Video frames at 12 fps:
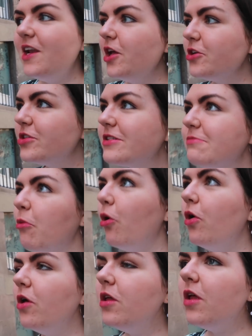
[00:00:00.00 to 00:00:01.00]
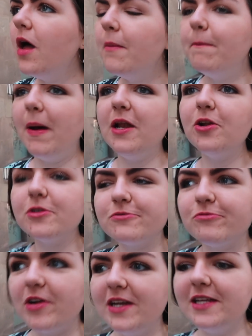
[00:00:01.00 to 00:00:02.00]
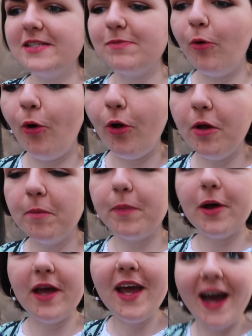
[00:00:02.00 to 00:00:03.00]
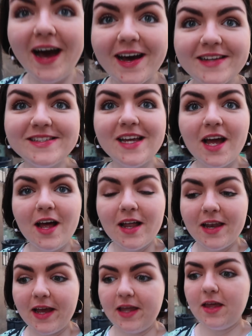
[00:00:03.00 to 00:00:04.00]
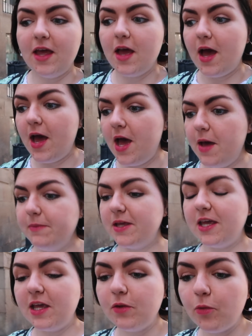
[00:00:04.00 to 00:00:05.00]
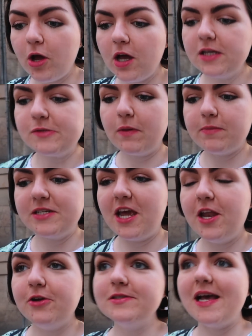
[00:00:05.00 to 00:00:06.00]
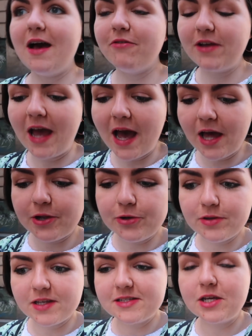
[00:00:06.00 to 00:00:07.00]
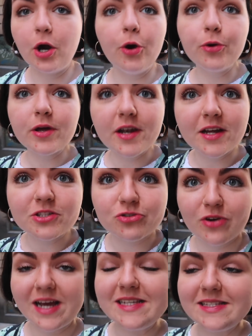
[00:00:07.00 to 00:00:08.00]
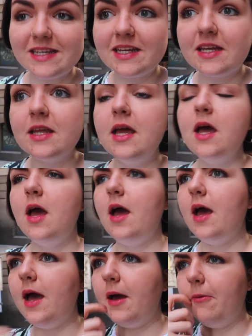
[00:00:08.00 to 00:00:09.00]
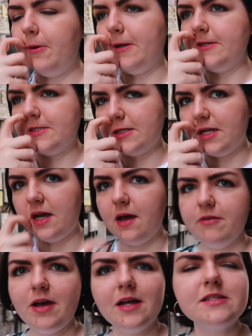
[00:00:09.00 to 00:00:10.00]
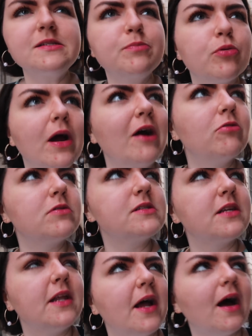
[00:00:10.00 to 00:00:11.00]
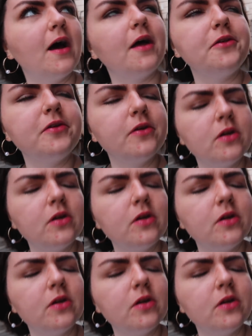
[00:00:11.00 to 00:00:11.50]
it looked small. Mine looked really small, but it had like quinoa, sweet potatoes, avocado, this coconut dressing. What else did it have? It had sprouts, it had,